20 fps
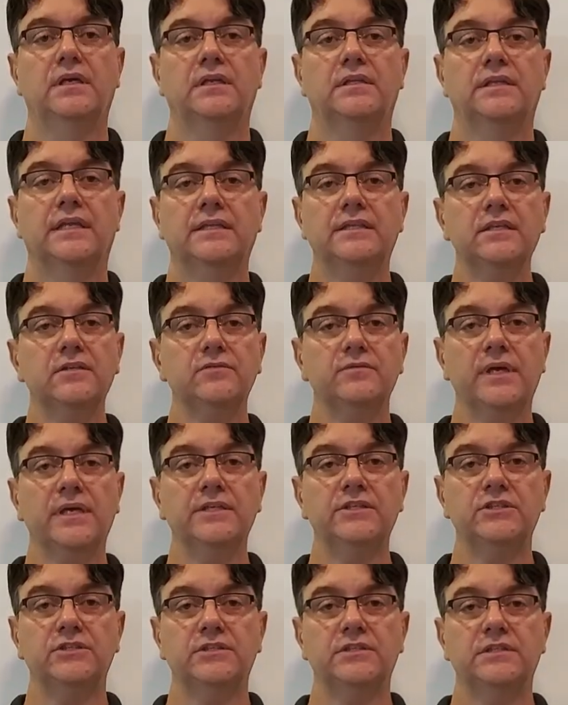The tilt
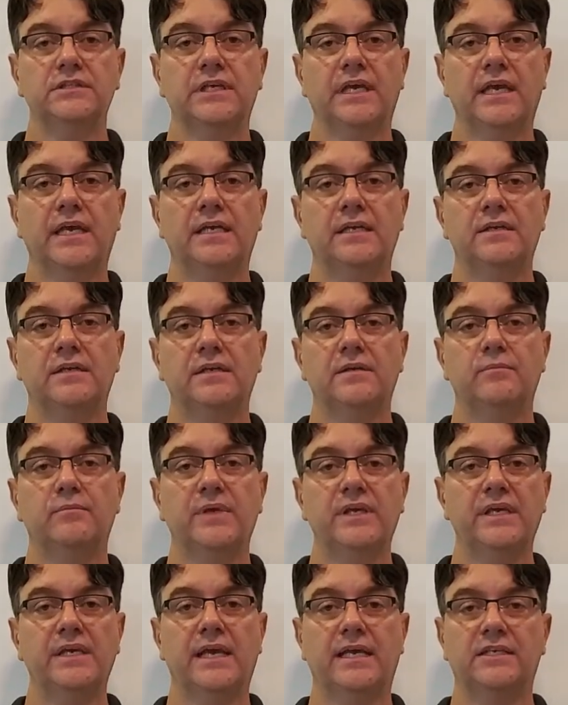range can
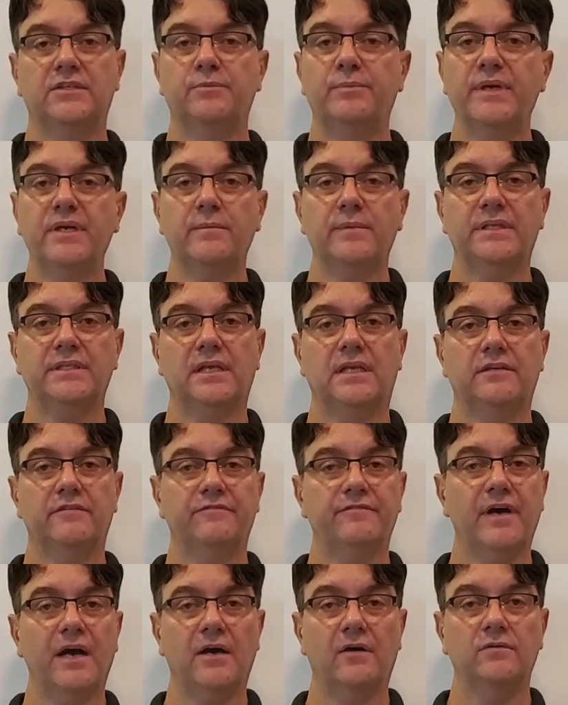be experimentally
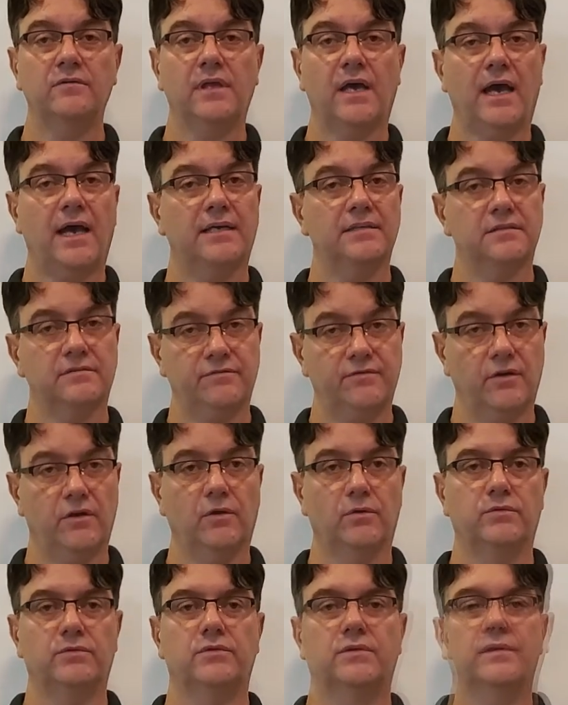found as
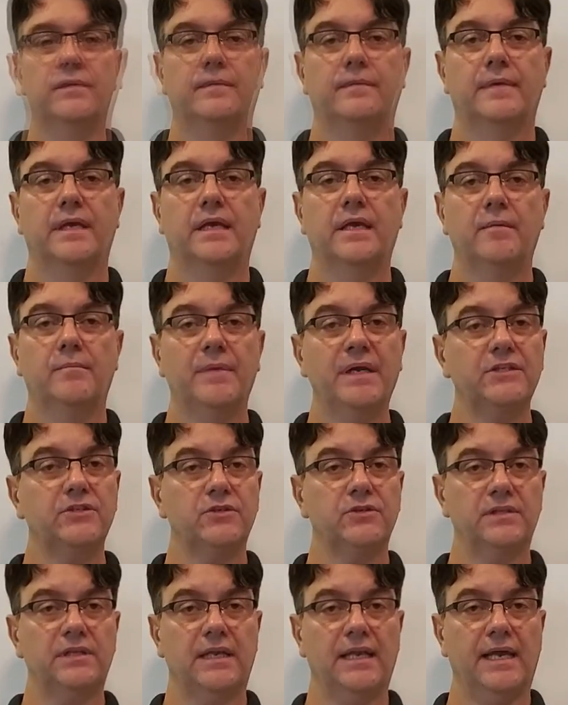follows. Make
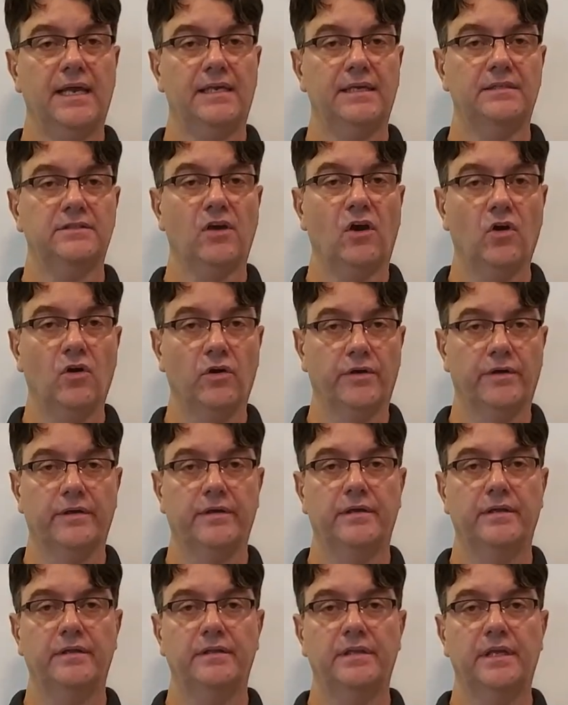sure the light is on,
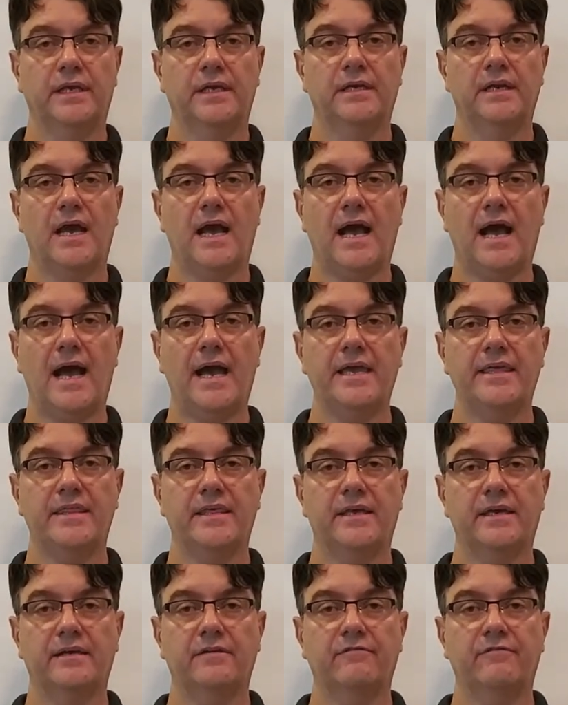then
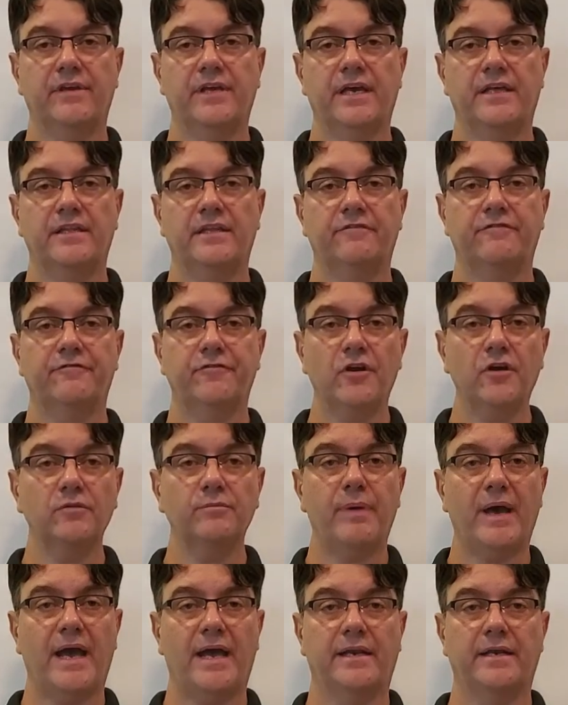either via the front
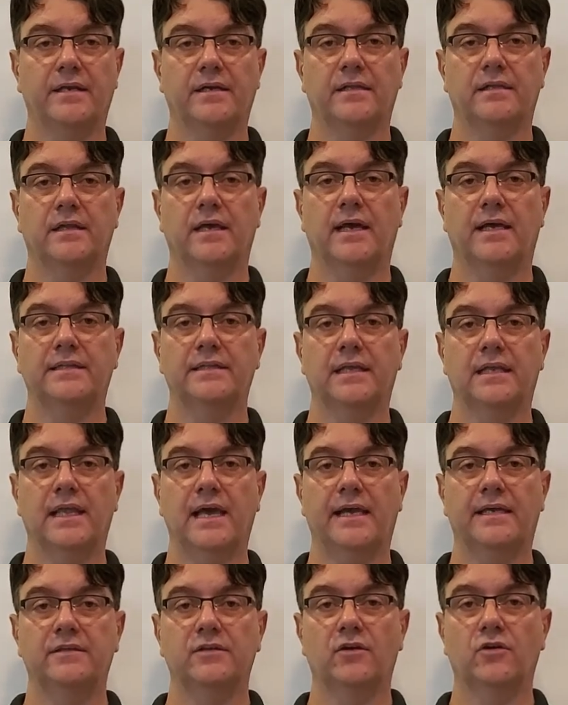panel at the
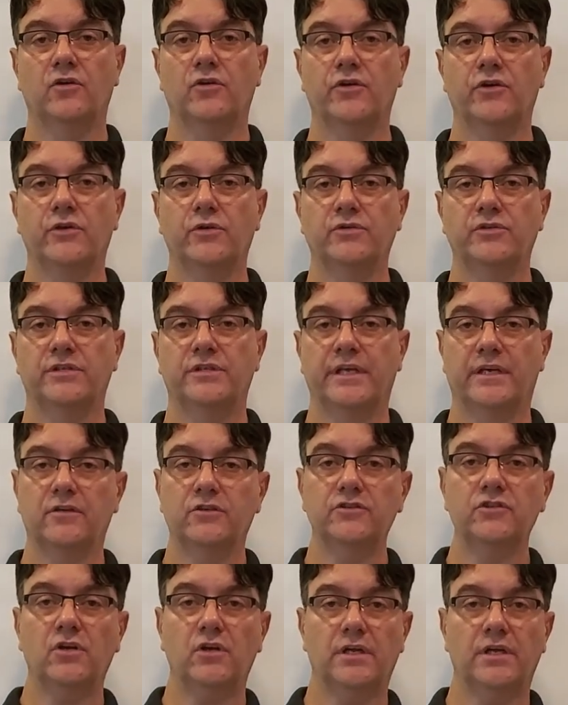light or using the
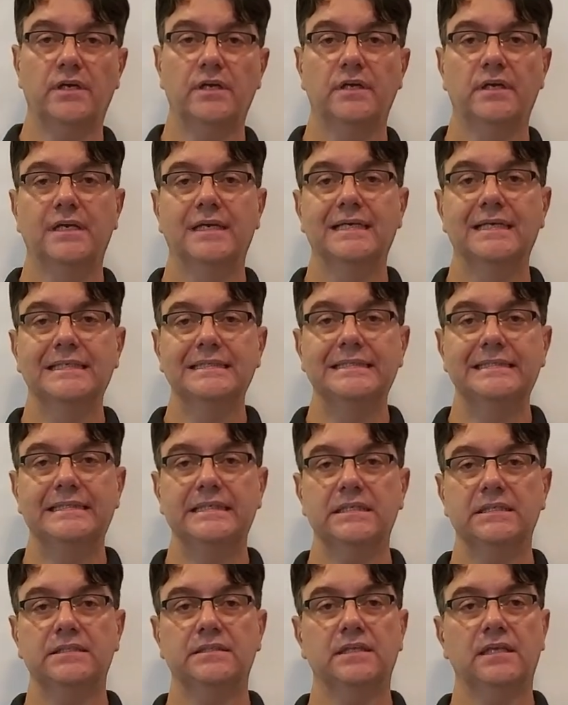controller,
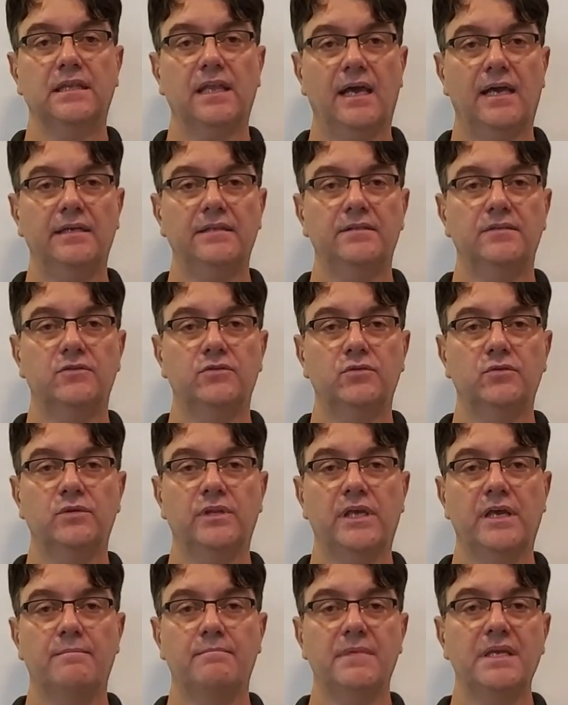tilt the light to
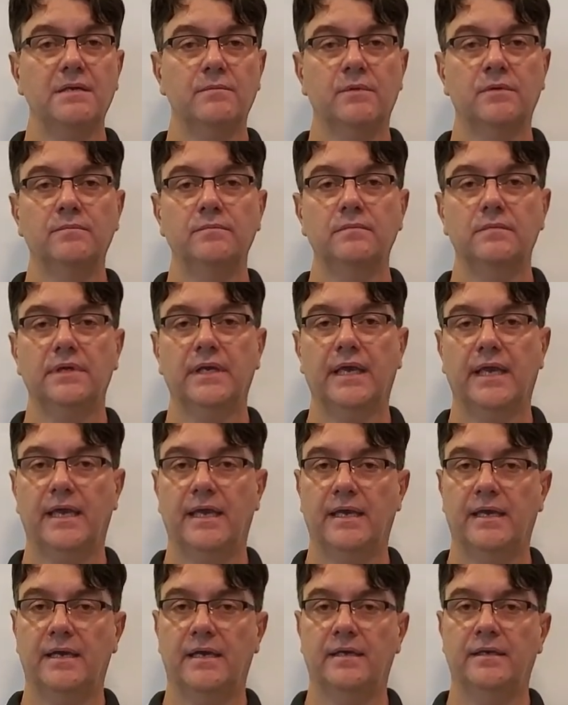the minimum
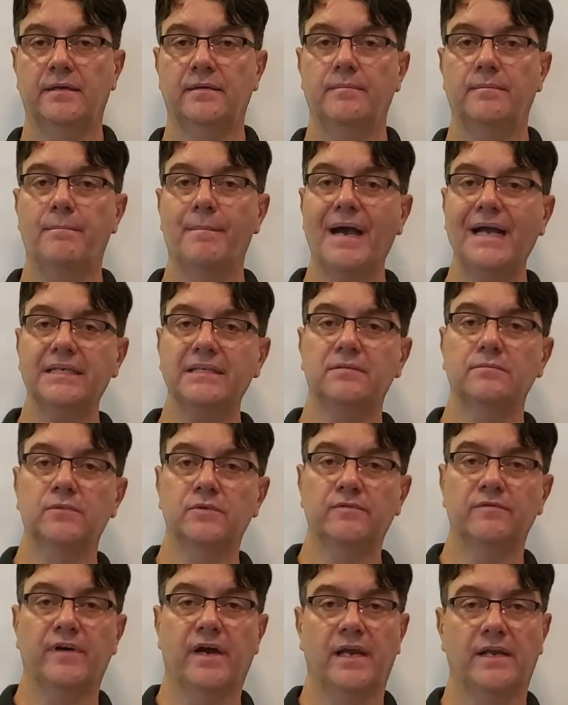and
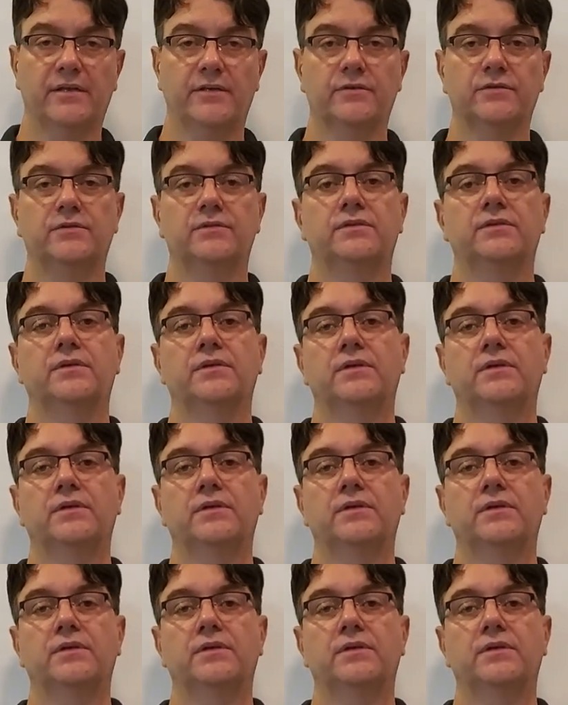maximum values.